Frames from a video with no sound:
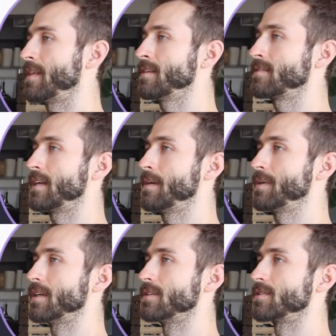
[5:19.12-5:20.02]
This
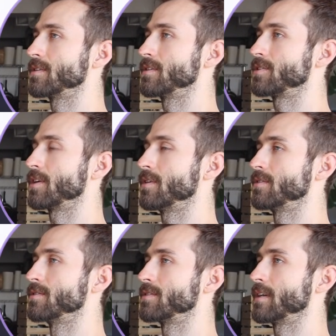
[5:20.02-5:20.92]
image
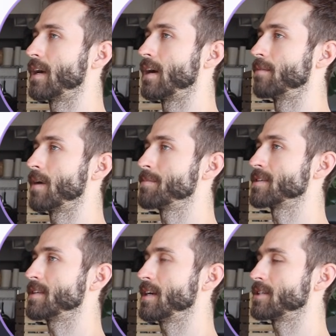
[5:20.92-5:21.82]
shows a
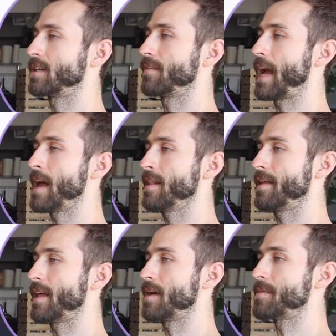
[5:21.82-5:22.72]
representation of
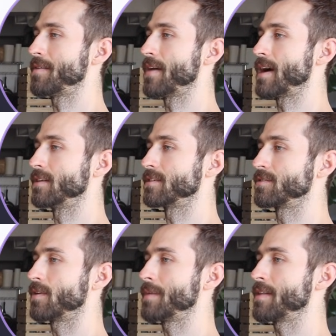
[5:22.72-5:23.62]
LLM evals.
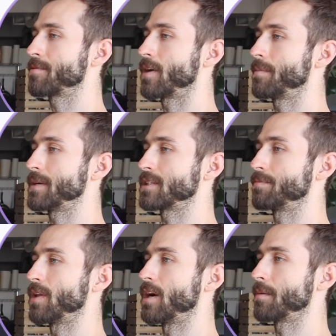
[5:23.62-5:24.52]
It's from Anthropic's
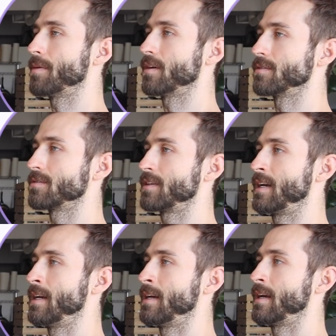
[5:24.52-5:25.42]
blog post.
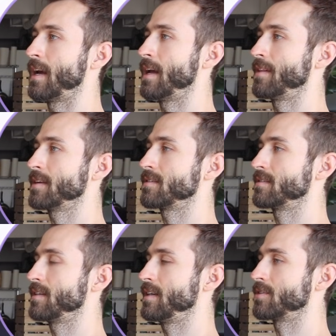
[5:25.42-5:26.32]
And this
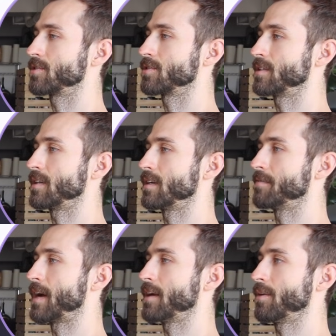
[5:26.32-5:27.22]
is the interesting
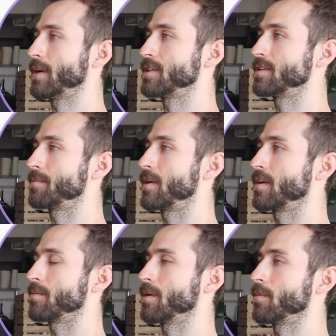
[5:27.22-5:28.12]
evaluation
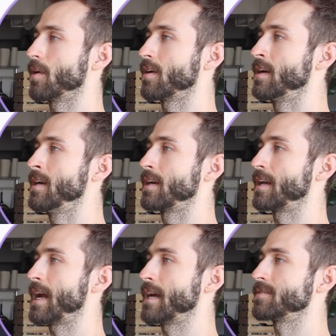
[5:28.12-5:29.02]
part where we're
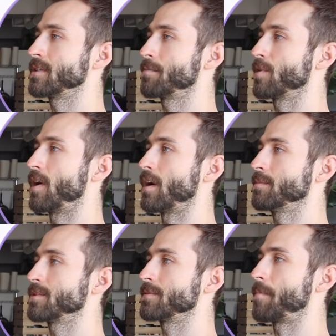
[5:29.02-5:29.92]
going to have some
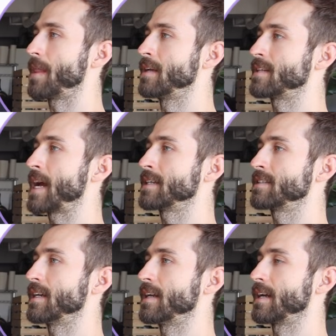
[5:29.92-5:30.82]
prompt and
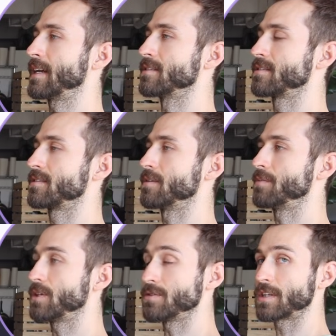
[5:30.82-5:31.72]
test it against
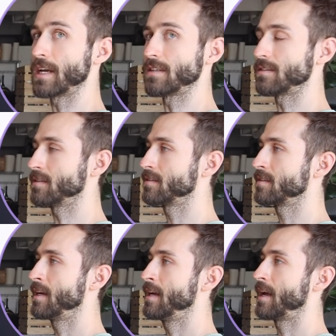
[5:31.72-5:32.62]
some use
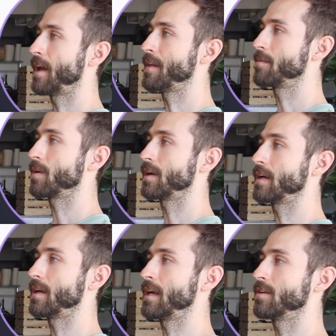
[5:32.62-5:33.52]
cases. And then we're
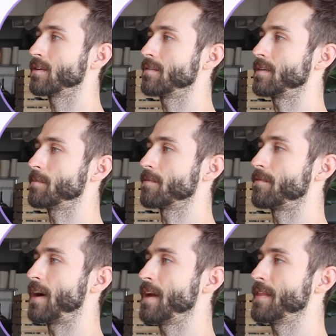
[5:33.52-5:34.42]
going to iteratively
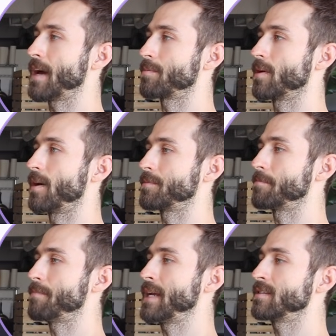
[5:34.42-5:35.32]
refine that
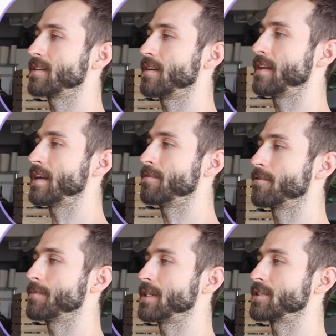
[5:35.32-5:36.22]
prompt based on the
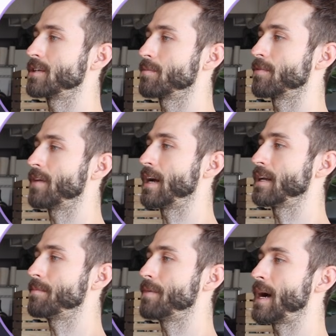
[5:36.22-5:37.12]
information
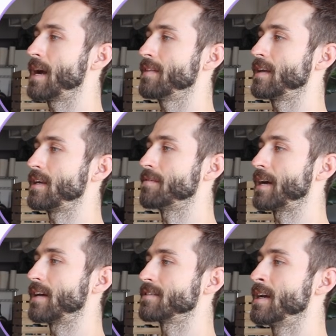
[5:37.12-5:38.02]
provided by the
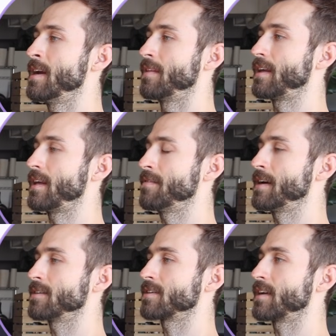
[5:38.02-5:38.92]
evals. The
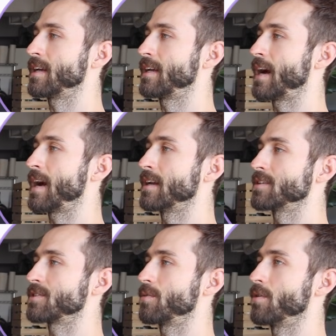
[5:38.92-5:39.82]
evals are going to guide
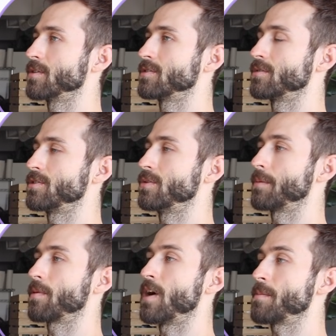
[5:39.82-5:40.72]
us towards
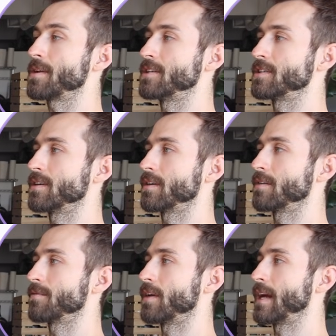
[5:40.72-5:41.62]
doing prompt
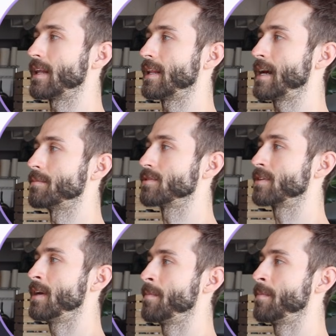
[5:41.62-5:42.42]
engineering for LLMs.